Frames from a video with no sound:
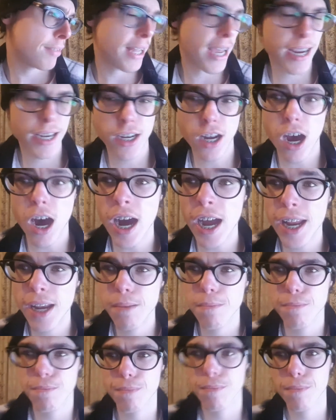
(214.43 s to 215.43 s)
late
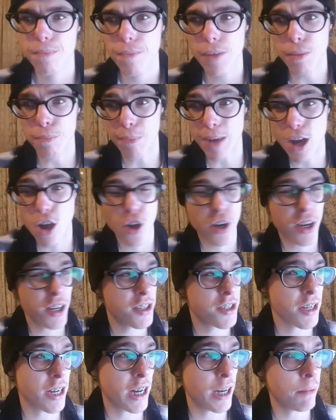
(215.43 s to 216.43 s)
night, American
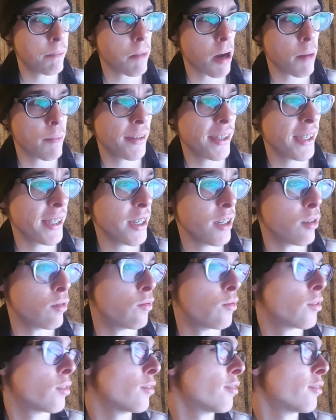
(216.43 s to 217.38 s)
time, I believe.